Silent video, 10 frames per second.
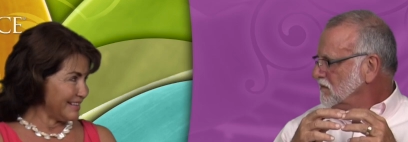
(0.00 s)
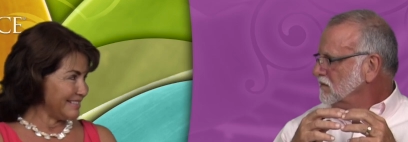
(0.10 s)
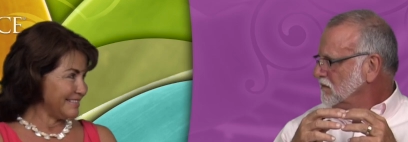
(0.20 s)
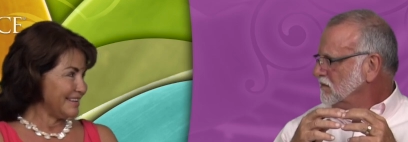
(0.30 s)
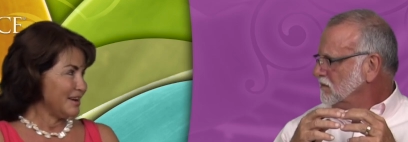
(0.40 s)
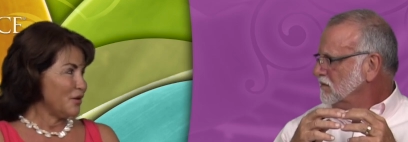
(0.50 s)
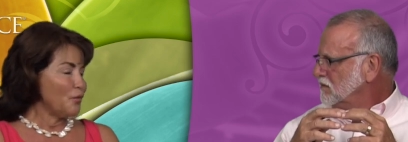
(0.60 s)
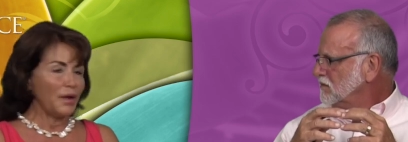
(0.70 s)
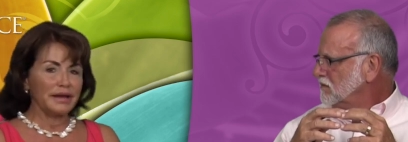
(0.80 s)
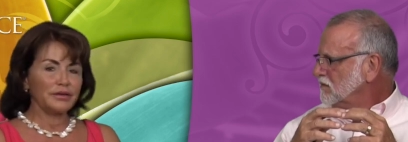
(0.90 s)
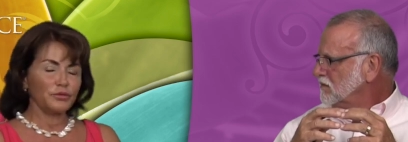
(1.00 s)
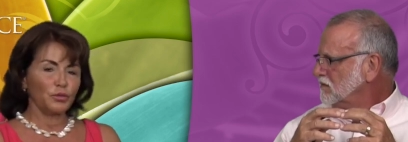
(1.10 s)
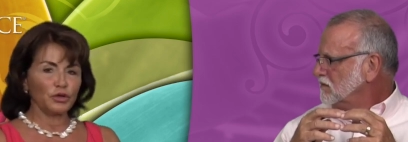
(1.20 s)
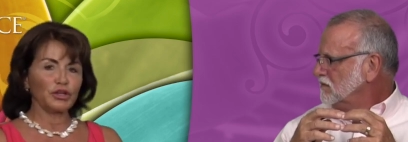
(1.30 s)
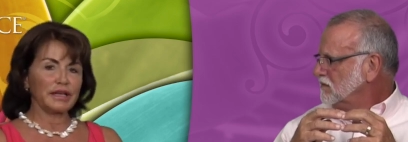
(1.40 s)
Speaker 1: it. When
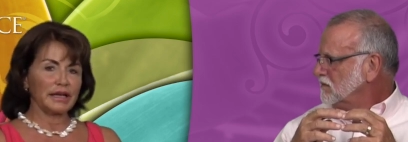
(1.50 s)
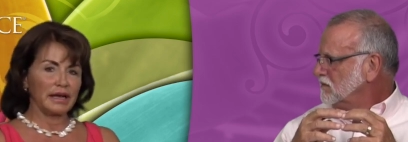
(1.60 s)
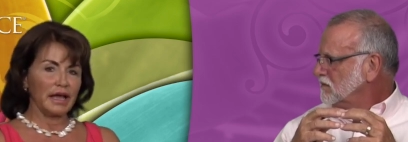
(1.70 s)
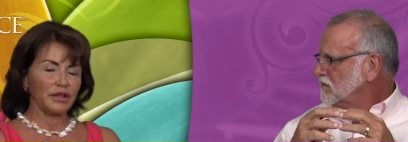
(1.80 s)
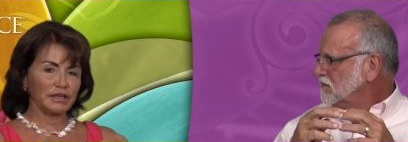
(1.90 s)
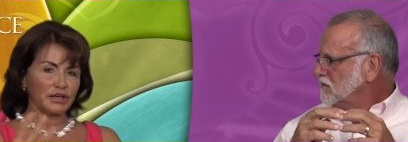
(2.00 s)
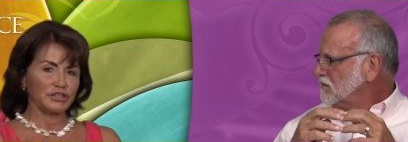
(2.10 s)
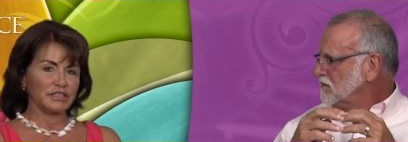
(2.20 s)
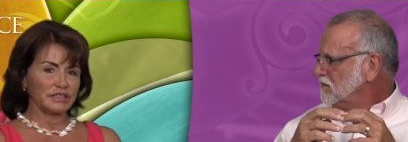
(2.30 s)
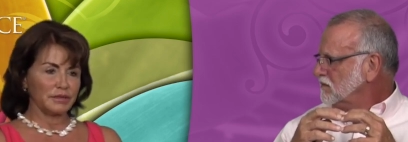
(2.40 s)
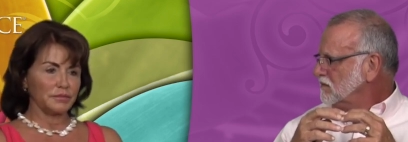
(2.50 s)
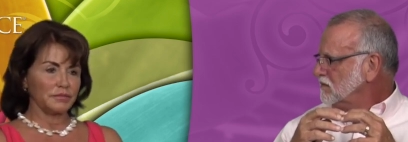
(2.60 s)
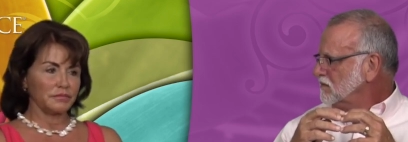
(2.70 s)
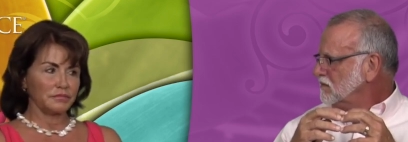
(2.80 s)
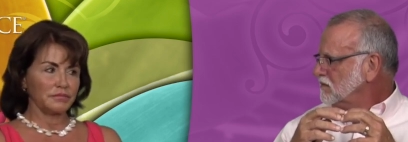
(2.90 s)
we're looking at a healthcare system